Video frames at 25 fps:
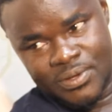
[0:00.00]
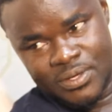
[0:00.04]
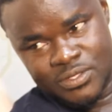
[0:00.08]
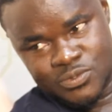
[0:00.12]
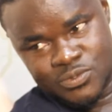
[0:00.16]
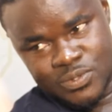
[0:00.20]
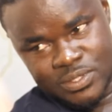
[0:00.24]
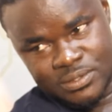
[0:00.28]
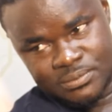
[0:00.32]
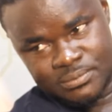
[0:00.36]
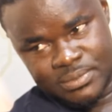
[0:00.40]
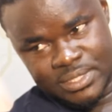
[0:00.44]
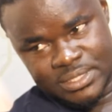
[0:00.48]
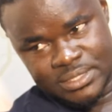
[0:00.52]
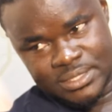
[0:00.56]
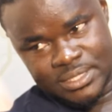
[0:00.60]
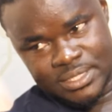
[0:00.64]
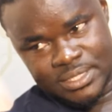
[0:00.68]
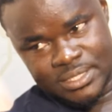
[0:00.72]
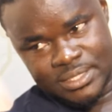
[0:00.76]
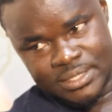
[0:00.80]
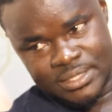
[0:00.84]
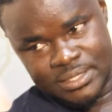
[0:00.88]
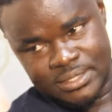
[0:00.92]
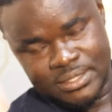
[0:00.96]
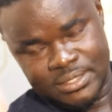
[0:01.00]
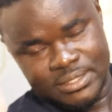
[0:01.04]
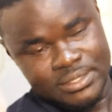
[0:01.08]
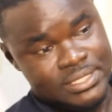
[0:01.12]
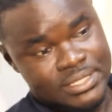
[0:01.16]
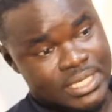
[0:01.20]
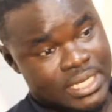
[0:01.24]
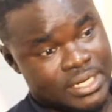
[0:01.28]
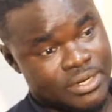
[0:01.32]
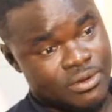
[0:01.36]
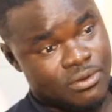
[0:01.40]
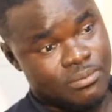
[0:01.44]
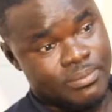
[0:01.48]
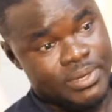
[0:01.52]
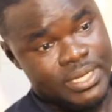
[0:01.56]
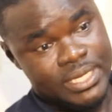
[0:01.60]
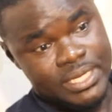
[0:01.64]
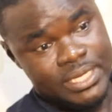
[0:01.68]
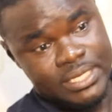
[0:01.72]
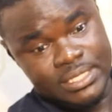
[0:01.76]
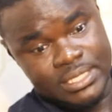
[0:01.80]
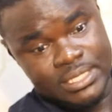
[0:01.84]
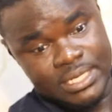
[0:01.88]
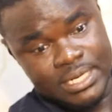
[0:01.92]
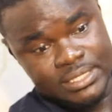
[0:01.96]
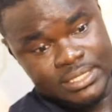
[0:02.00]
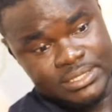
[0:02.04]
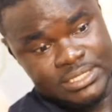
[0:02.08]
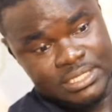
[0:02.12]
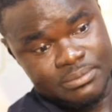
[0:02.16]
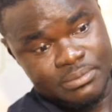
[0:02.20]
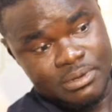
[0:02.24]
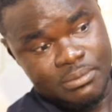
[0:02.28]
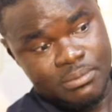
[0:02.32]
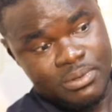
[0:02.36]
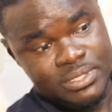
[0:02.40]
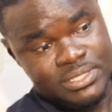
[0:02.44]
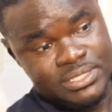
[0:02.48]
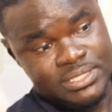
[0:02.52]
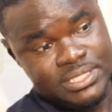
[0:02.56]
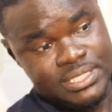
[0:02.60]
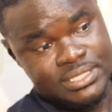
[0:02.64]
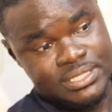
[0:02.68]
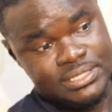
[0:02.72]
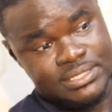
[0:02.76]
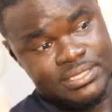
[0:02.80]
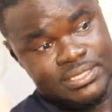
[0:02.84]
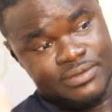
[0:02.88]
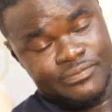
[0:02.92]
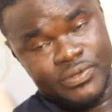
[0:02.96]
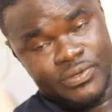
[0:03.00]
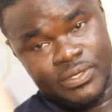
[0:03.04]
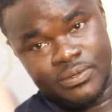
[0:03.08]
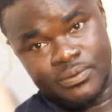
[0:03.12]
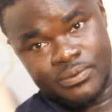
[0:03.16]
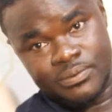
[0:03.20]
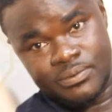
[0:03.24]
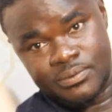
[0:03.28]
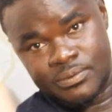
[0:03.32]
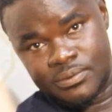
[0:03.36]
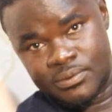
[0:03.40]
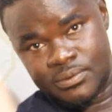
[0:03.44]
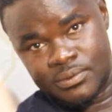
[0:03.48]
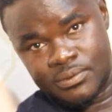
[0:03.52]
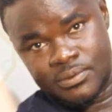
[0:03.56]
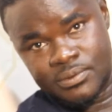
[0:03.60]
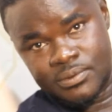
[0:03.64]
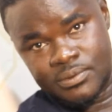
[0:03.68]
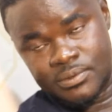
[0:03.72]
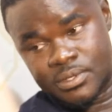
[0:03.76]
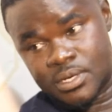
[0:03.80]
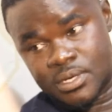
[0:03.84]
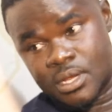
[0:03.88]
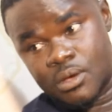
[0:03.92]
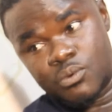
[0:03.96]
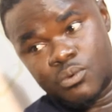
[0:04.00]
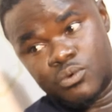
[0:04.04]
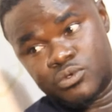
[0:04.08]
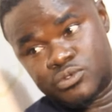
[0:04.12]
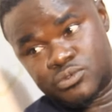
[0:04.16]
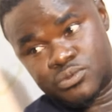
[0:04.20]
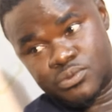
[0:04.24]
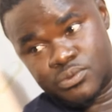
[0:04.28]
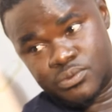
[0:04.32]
So what must say? Yede obe yini nanti yebe bo 6-7 no. Na wo school.